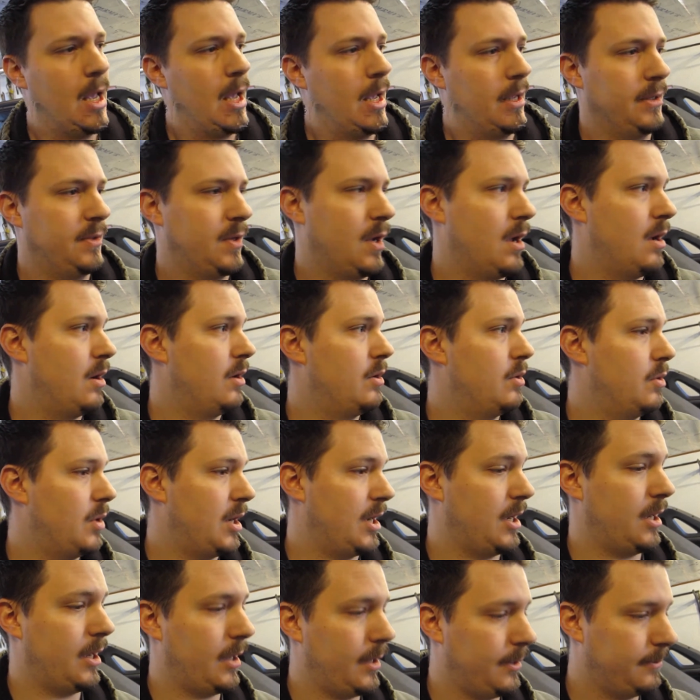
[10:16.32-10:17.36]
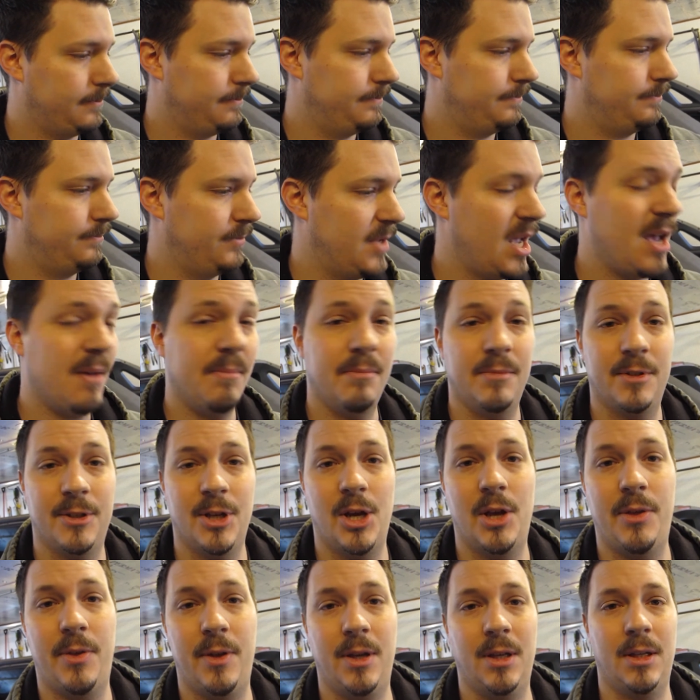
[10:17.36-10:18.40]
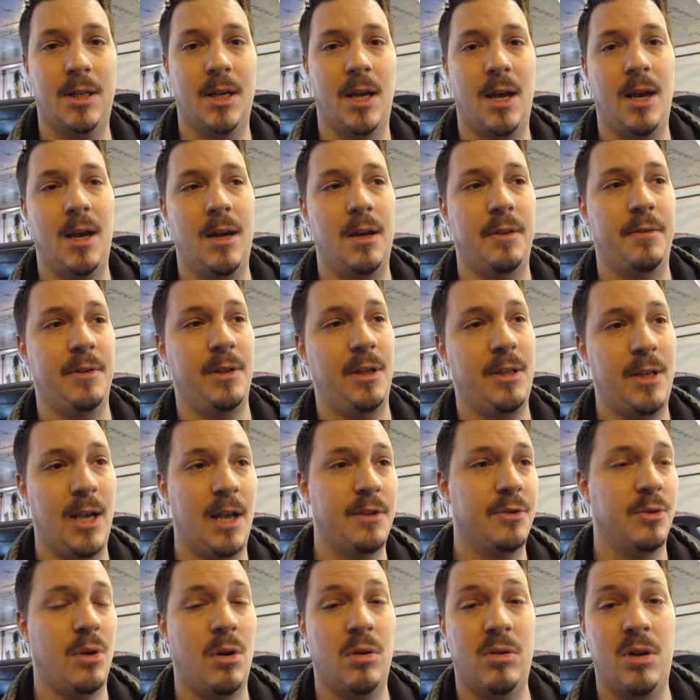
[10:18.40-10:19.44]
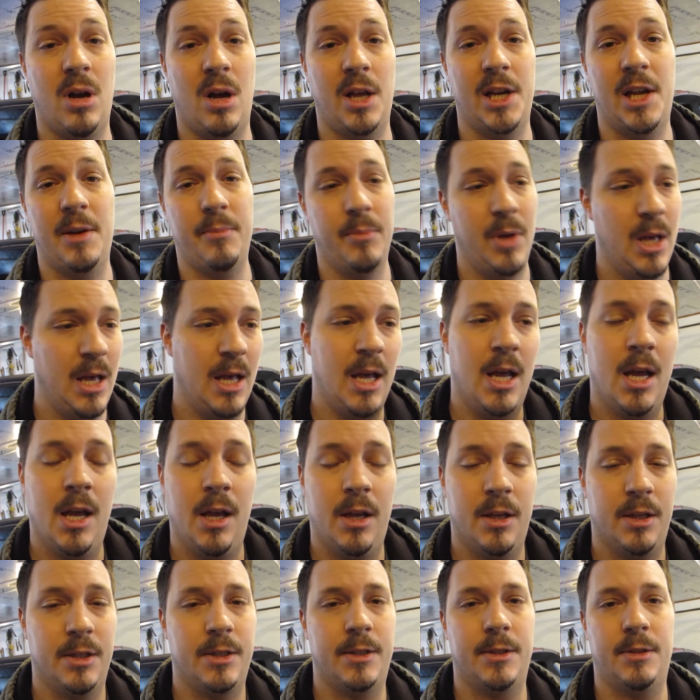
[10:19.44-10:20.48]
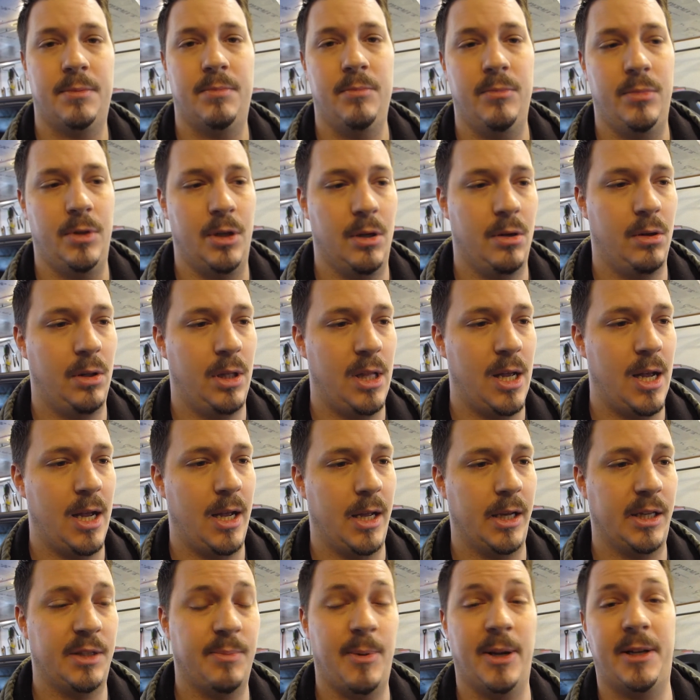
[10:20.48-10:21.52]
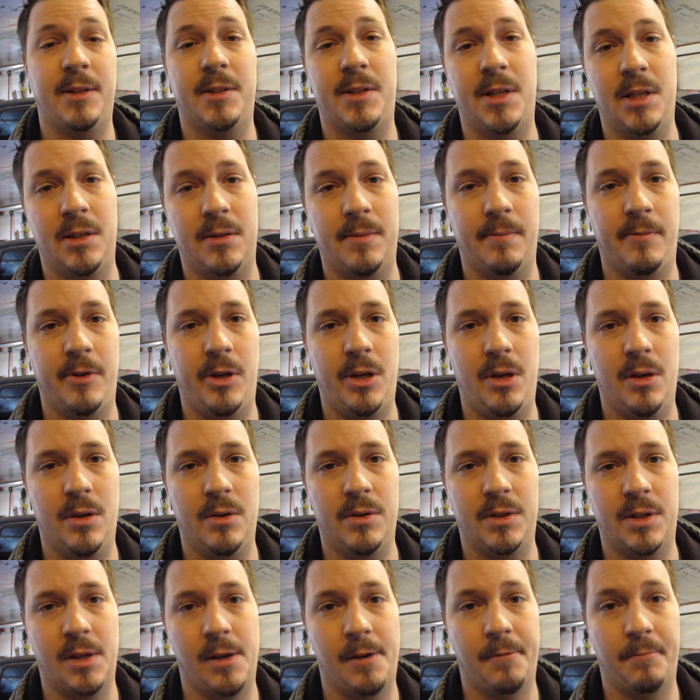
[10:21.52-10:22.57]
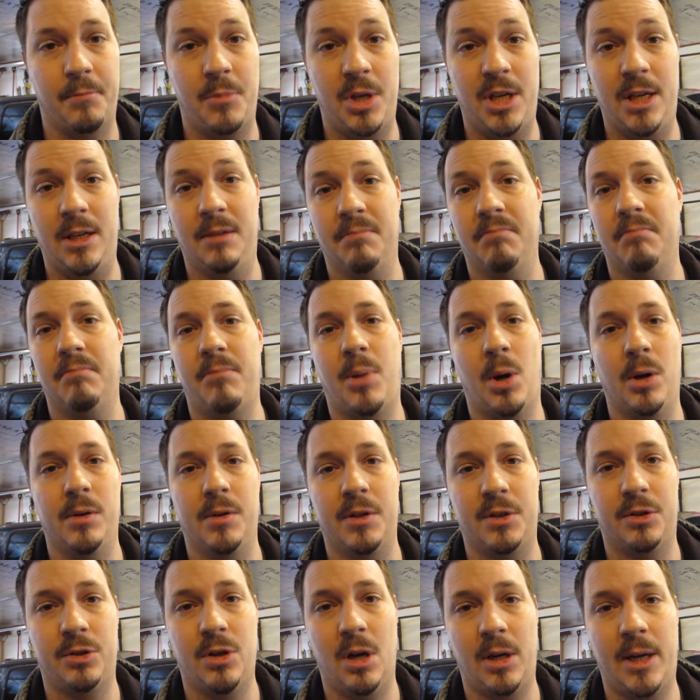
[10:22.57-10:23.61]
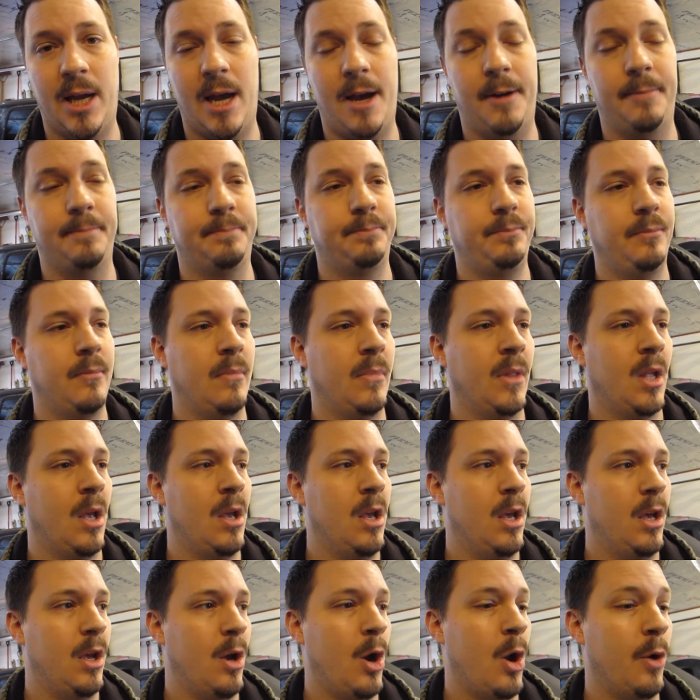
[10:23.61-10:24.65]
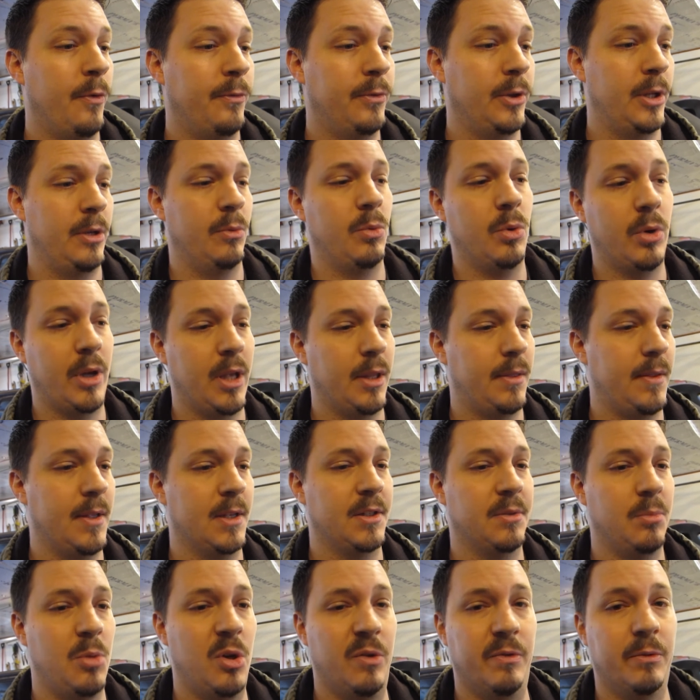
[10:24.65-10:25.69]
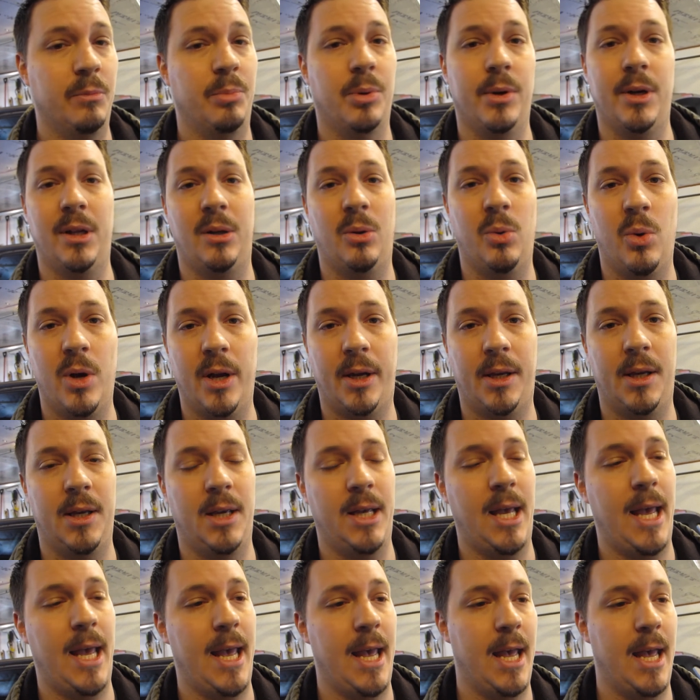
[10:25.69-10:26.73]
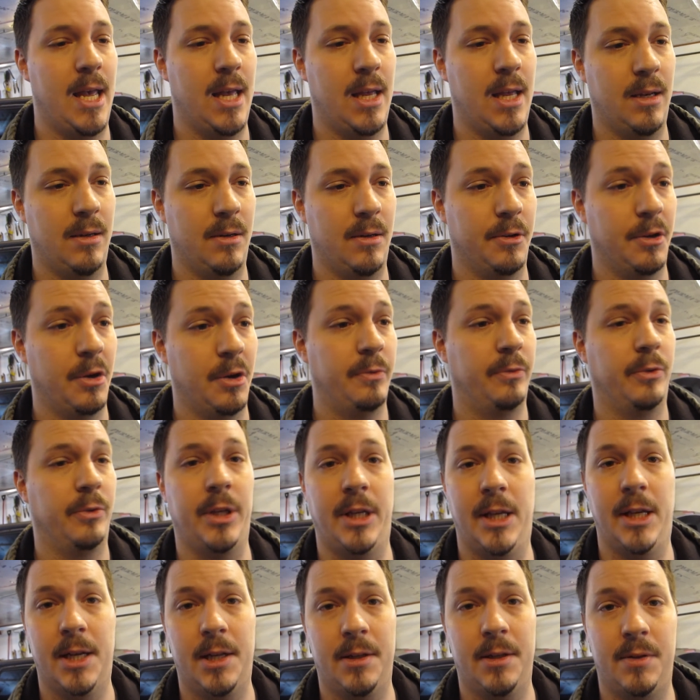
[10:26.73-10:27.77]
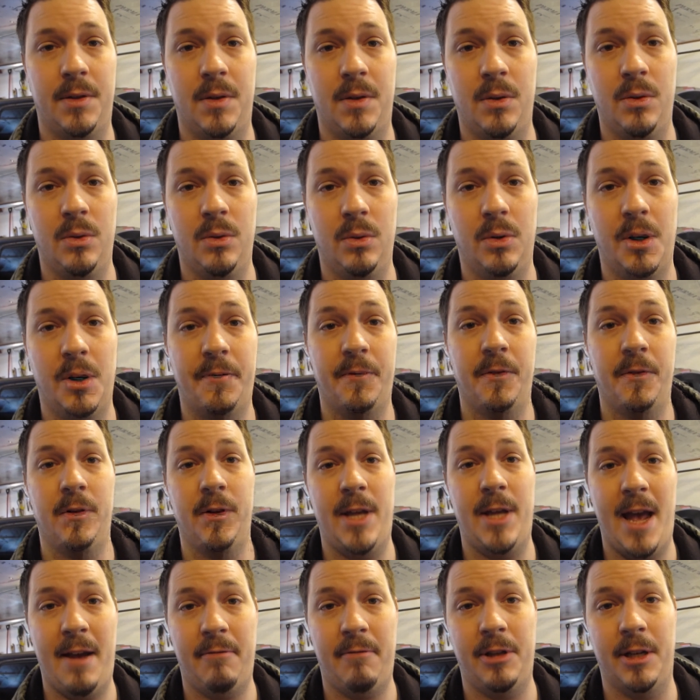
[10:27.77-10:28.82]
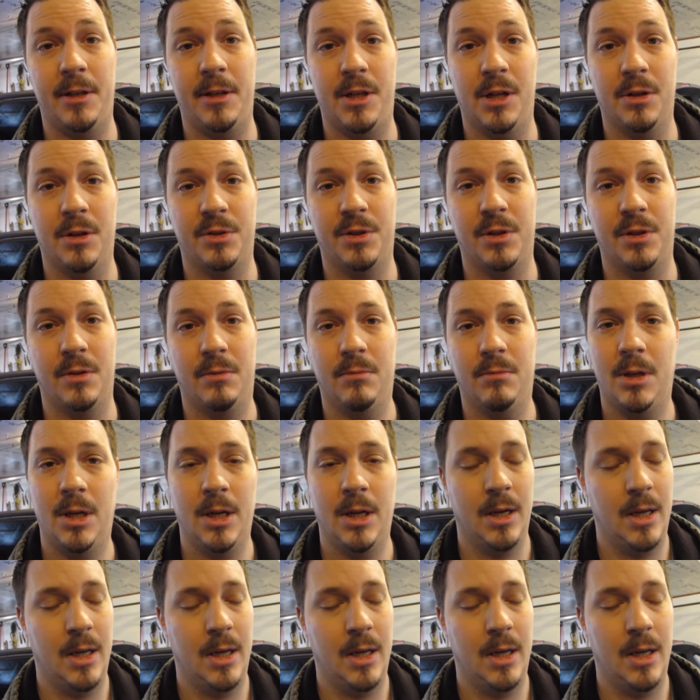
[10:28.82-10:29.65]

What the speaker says: So, yeah. So I think you guys are all caught up. You'll expect to see some videos of me parting this truck out. Hopefully we'll get this moving pretty quick and hopefully get into lifting the Avalanche here soon.